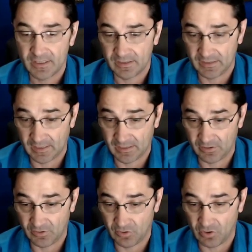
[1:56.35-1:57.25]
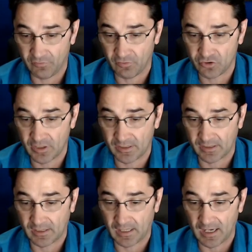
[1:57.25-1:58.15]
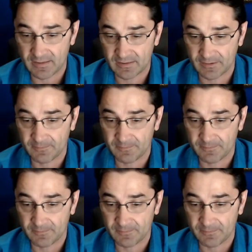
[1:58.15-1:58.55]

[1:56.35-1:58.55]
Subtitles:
the Novocherkask,